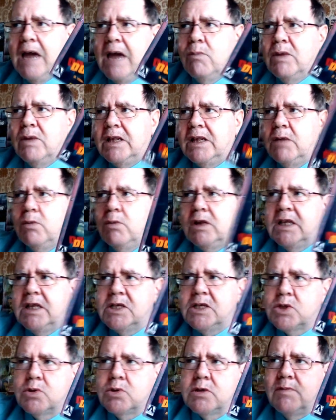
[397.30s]
with
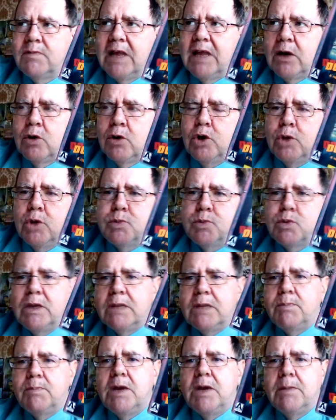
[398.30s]
these sort of like clubs where
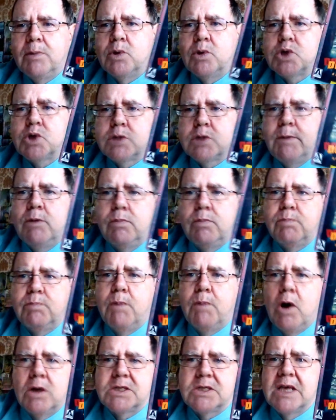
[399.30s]
the people all smoke
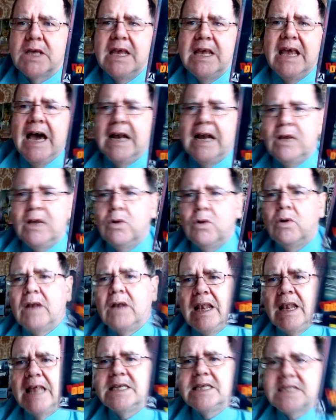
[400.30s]
pot and they
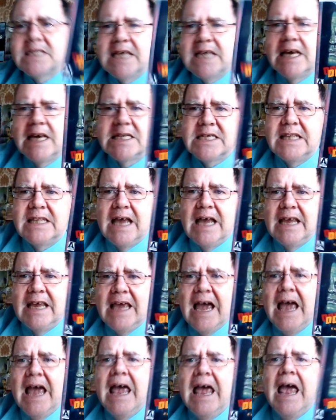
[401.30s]
all like sex and that,
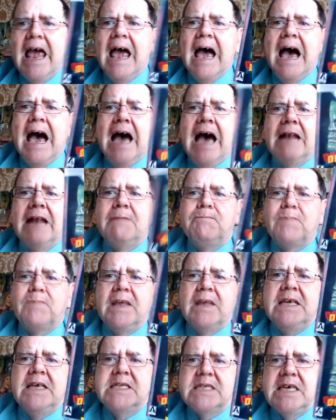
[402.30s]
yeah. And
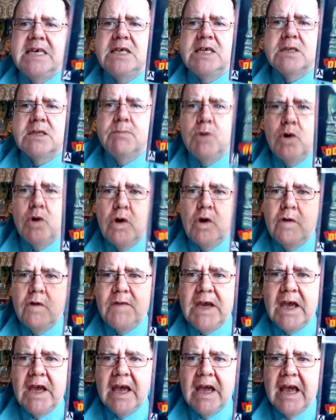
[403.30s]
he sees a
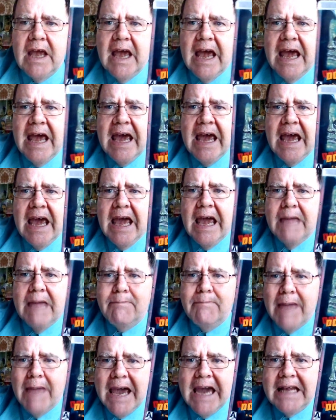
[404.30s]
movie
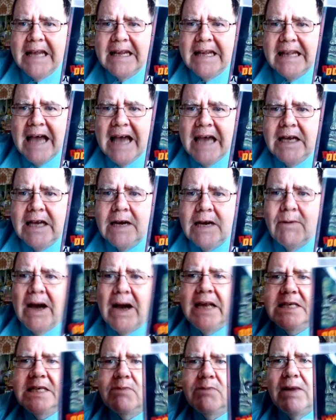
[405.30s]
made and that, you know,
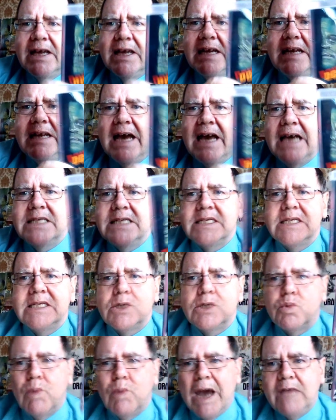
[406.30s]
and he recognizes
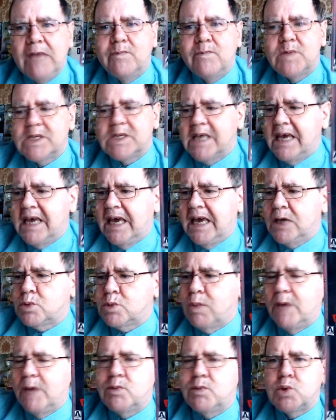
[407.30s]
his
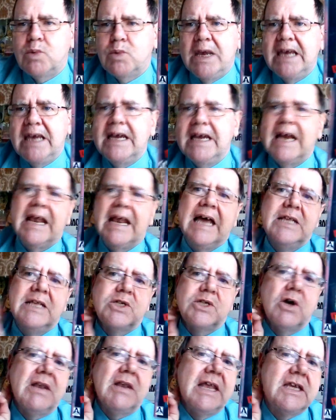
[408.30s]
wife's ring, and
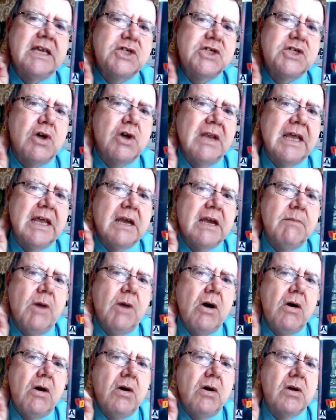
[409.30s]
she's got like a
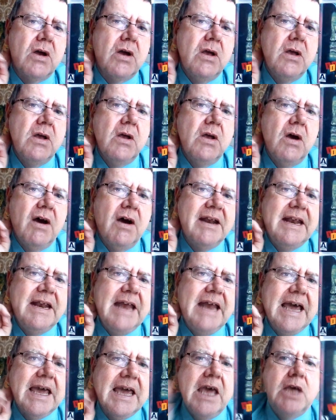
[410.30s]
mark on her
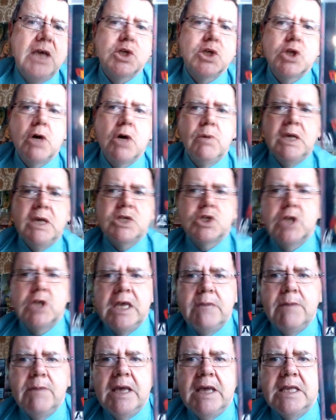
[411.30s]
neck. So
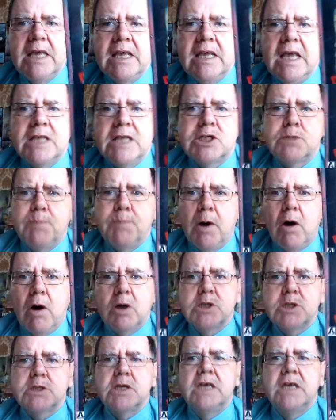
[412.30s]
it
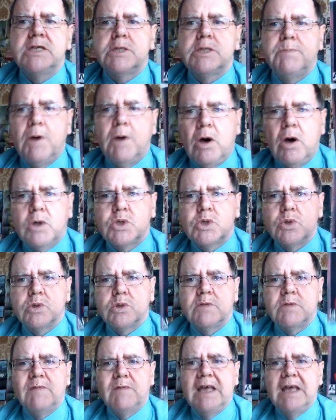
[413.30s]
sparks
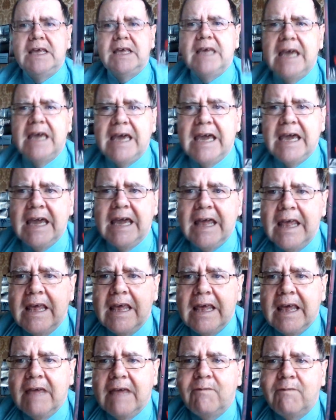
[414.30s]
sort of like
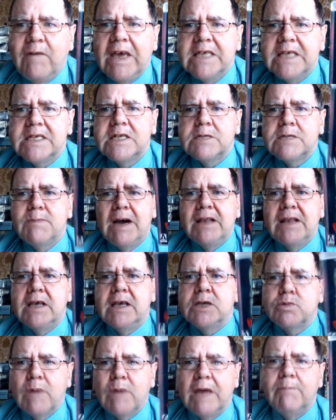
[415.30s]
fears in his mind that
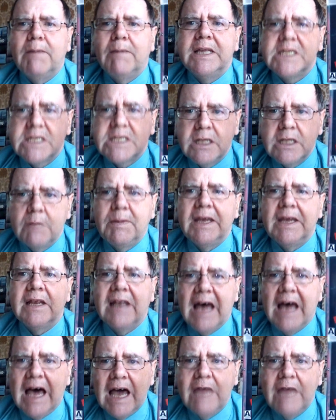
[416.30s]
his wife might still be
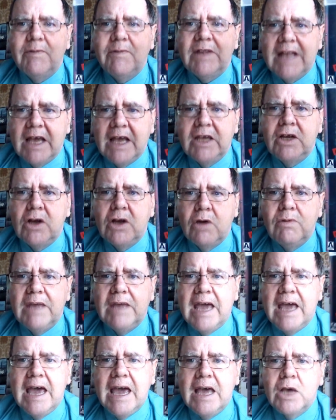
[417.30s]
alive and that, you know,
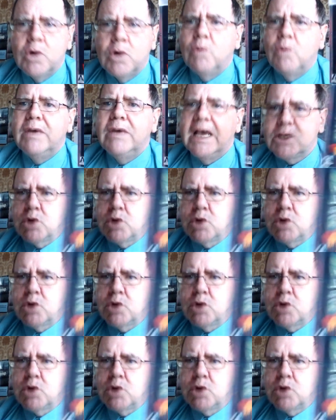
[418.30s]
yeah. Oh yeah,